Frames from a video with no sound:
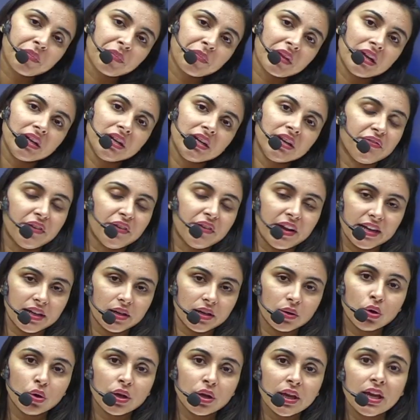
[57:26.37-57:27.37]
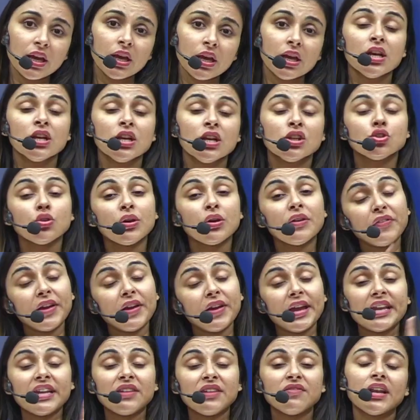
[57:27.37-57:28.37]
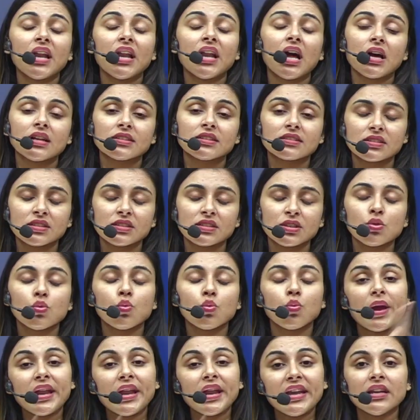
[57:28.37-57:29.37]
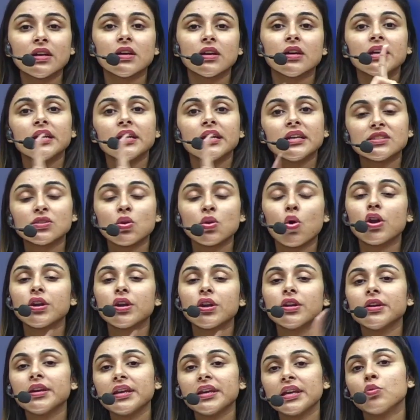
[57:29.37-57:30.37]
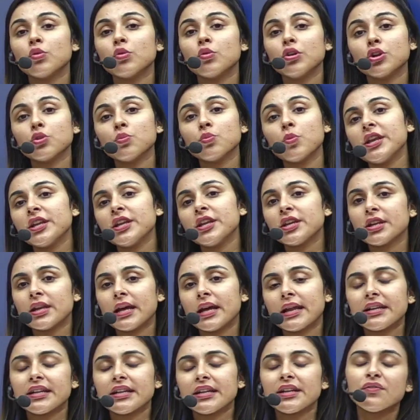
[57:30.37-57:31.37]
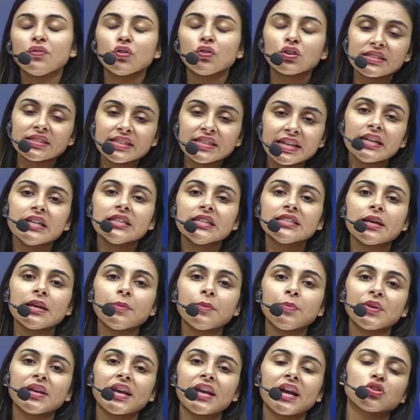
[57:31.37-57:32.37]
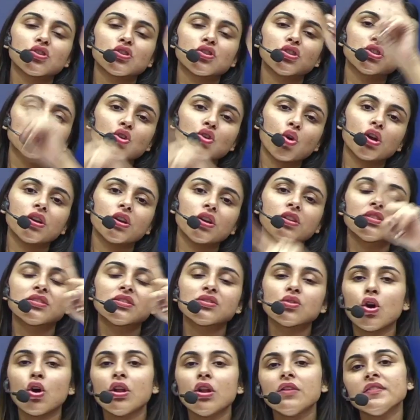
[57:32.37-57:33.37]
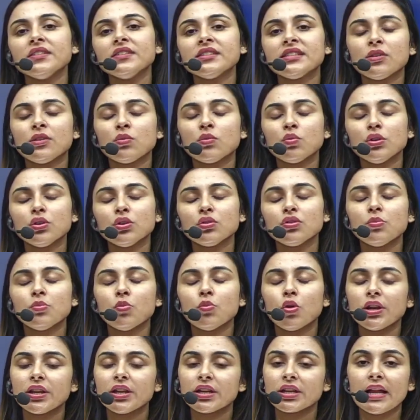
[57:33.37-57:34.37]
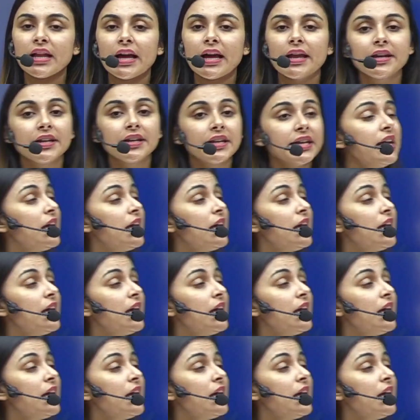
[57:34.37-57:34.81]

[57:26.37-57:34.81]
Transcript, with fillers: defined. Okay. So if anyone asks you when is order equal to molecularity, for single step reactions, order is always equal to the molecularity,